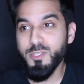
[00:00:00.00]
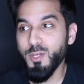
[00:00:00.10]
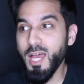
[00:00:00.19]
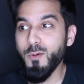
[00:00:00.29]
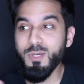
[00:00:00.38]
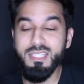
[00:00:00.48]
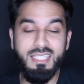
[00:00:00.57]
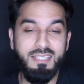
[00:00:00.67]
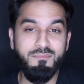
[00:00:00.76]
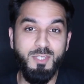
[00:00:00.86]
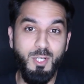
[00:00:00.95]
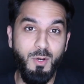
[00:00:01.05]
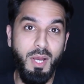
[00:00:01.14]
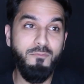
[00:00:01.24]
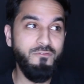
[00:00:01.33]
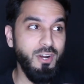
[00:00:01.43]
So that was, you know,
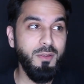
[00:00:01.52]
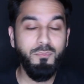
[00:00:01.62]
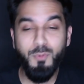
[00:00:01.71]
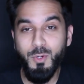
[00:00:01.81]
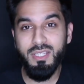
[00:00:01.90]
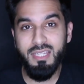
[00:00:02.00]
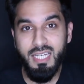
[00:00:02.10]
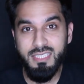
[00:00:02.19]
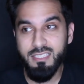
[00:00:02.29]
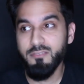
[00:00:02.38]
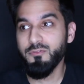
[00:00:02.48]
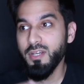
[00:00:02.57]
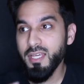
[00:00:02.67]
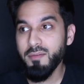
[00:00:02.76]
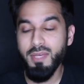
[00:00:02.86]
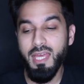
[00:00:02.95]
a very important lesson for
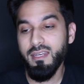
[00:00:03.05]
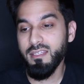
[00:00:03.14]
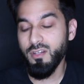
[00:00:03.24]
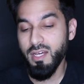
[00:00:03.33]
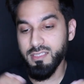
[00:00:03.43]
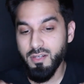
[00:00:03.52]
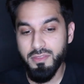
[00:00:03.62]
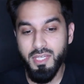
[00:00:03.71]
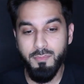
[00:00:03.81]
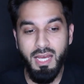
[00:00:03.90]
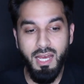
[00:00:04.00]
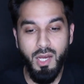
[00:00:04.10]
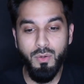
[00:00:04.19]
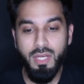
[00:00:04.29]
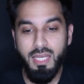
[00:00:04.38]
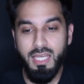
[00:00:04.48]
him. And you know, I started thinking about
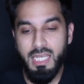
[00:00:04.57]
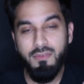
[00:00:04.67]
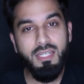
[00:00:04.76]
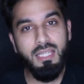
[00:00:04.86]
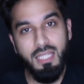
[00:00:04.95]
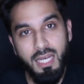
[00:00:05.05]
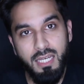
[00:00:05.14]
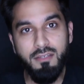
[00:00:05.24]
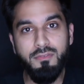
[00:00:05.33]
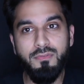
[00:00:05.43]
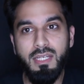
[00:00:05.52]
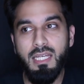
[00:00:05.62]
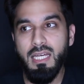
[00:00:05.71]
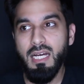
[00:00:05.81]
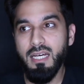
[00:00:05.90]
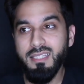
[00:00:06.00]
how even in life,
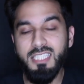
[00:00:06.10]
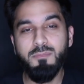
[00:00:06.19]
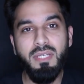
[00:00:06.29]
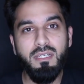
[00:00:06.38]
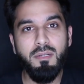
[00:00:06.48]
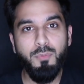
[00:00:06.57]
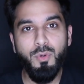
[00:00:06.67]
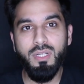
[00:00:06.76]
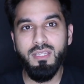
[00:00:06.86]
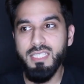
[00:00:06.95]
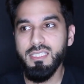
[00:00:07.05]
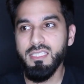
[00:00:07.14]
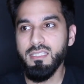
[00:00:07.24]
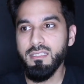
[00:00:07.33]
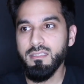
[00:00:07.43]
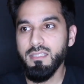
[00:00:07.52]
uh, that's been an important
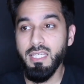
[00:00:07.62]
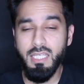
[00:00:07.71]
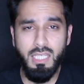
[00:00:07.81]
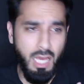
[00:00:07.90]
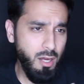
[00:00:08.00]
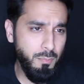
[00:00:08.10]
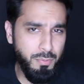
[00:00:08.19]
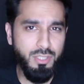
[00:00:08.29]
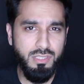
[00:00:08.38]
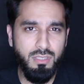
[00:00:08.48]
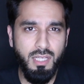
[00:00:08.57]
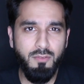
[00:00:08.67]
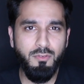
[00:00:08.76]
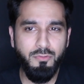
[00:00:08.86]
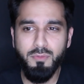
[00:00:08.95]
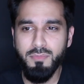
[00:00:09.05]
lesson, like on a personal
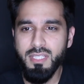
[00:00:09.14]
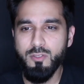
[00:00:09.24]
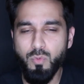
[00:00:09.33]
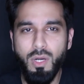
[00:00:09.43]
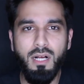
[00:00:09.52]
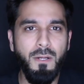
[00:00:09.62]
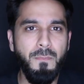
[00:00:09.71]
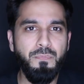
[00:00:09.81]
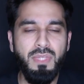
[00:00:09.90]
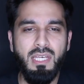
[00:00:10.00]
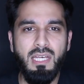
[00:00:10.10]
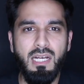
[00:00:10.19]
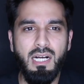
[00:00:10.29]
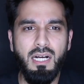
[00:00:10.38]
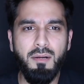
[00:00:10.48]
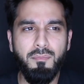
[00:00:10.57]
level for me as well.
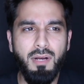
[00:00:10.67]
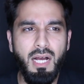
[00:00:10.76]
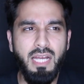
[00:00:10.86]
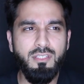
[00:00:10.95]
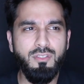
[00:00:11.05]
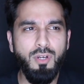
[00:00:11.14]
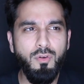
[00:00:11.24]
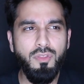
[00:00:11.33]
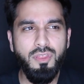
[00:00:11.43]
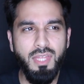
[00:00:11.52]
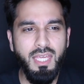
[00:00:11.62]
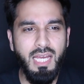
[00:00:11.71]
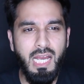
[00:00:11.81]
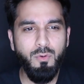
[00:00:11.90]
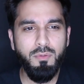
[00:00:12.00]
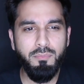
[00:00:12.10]
Um, I don't think
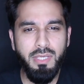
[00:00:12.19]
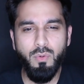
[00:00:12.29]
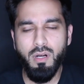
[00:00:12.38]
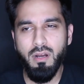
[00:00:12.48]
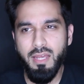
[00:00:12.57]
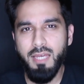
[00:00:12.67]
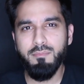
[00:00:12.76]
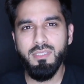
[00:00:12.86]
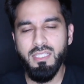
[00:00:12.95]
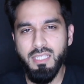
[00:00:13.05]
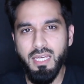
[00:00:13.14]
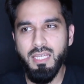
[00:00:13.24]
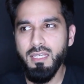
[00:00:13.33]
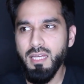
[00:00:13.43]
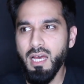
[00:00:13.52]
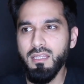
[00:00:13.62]
I would be where I am
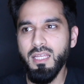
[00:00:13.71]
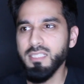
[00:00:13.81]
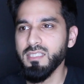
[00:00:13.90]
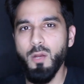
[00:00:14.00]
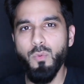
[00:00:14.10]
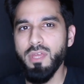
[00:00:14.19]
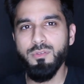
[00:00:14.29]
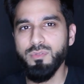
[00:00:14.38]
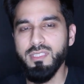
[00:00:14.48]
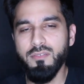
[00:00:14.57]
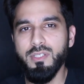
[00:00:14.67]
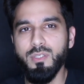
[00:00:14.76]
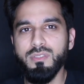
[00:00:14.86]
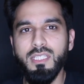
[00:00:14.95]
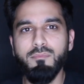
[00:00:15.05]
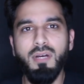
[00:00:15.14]
today unless I went through
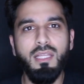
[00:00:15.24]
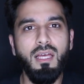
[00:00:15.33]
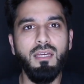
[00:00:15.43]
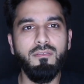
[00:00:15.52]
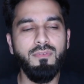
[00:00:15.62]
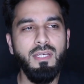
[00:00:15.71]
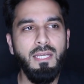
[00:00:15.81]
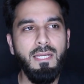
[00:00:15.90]
difficulty in my life.